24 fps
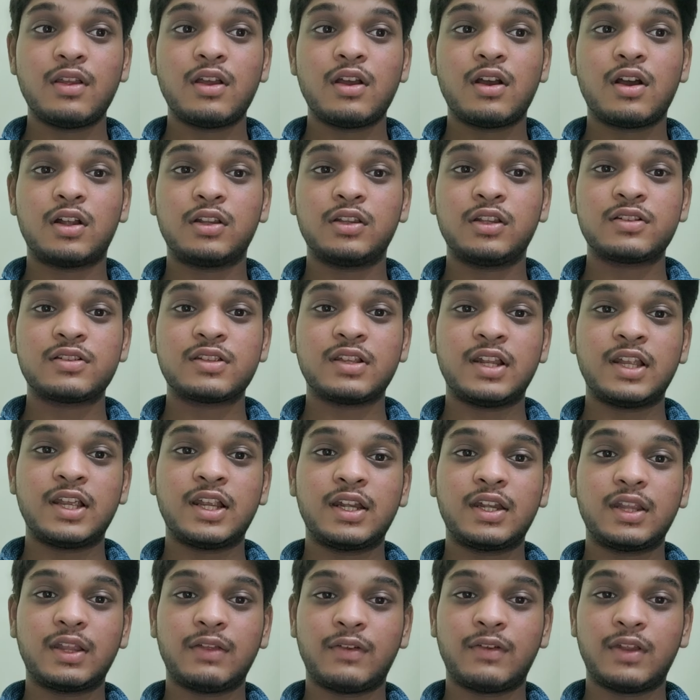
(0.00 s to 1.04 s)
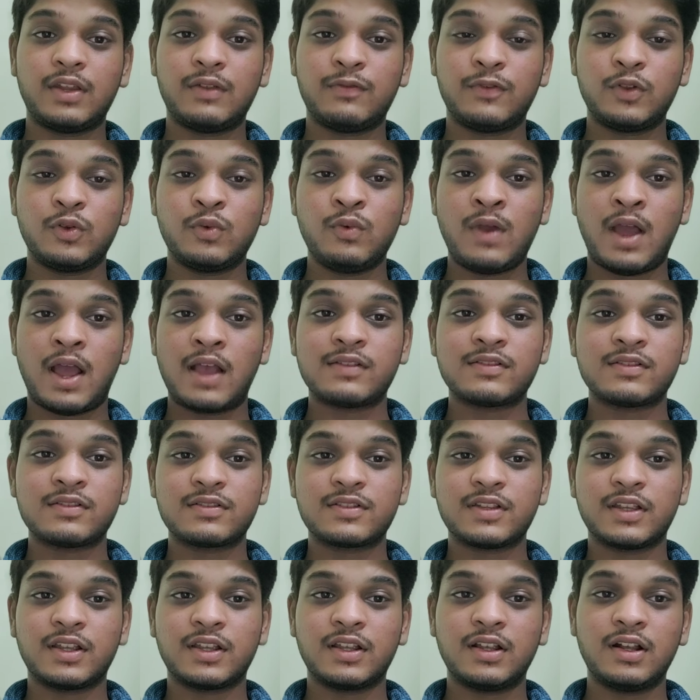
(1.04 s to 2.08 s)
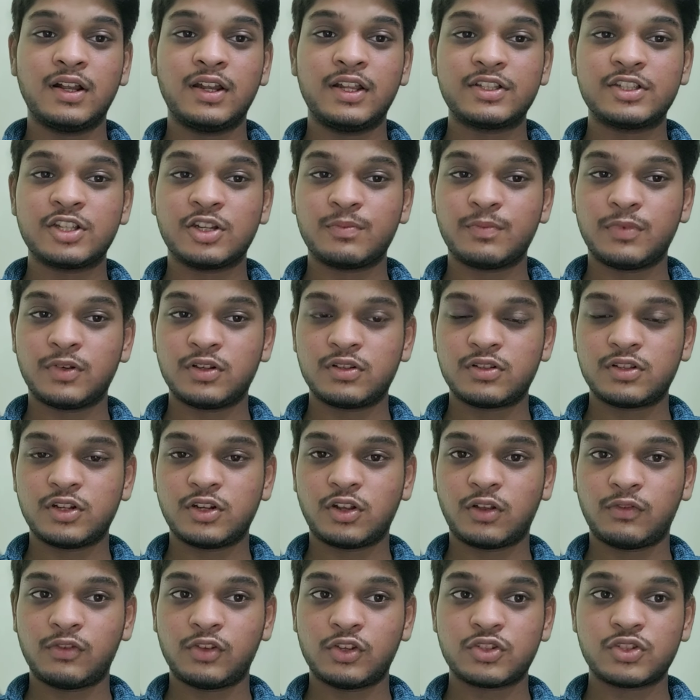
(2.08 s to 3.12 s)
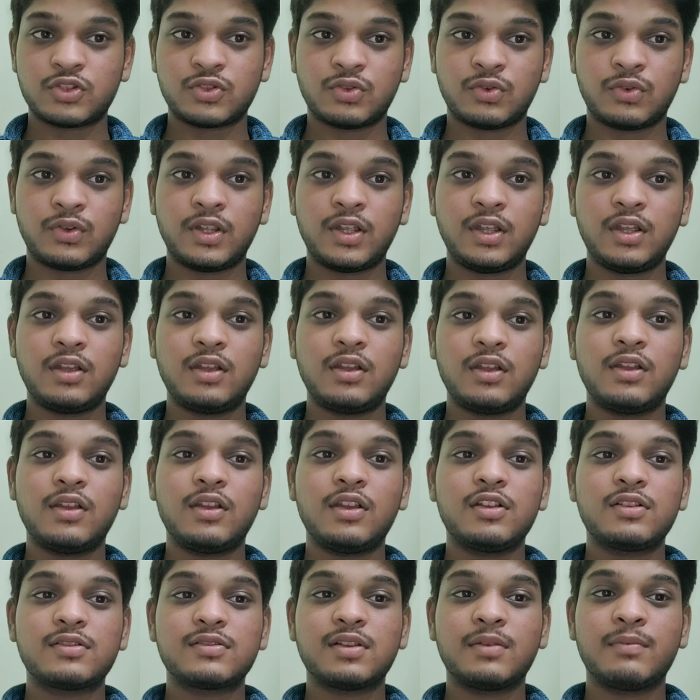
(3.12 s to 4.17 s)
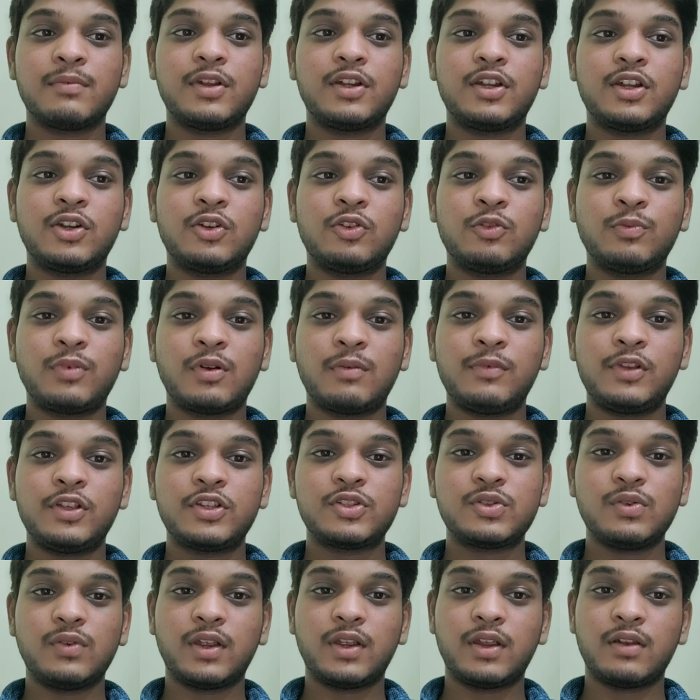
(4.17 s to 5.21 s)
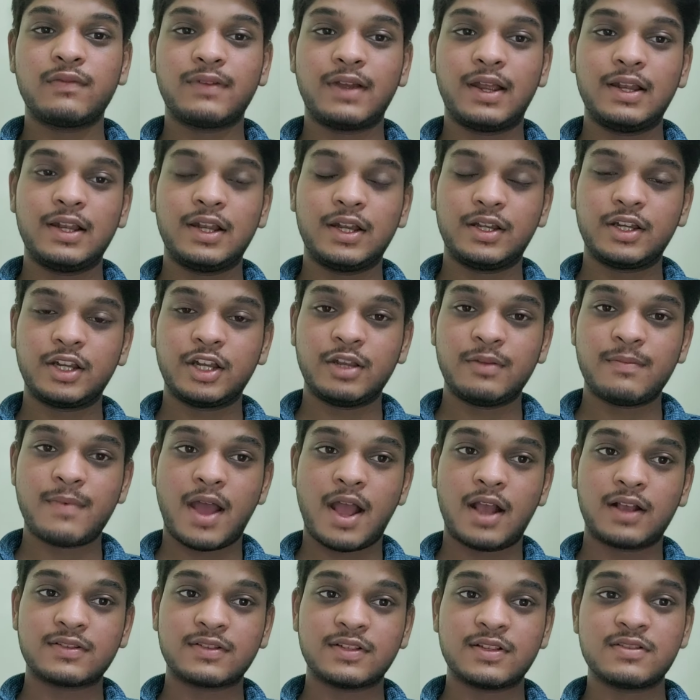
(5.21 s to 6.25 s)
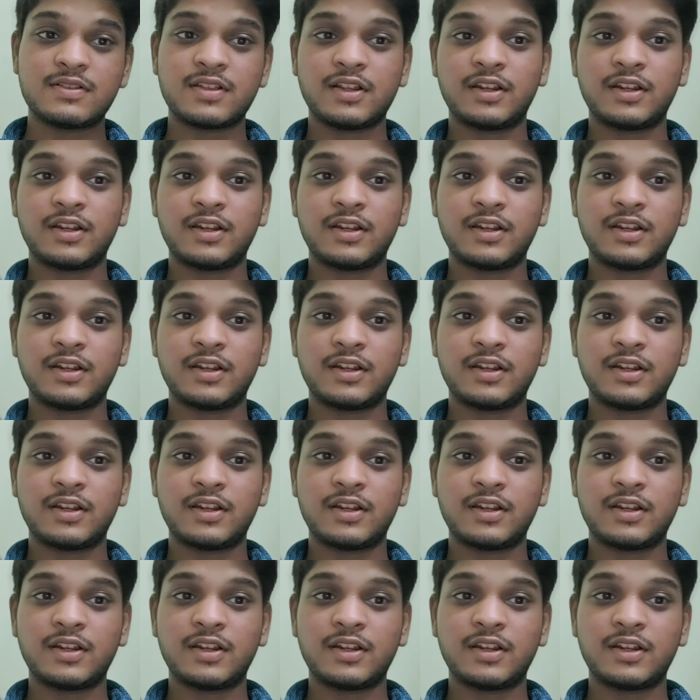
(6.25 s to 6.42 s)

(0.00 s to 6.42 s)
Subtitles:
Others select very few, as in single-digit % of the story submitted to publish. You can find literary magazines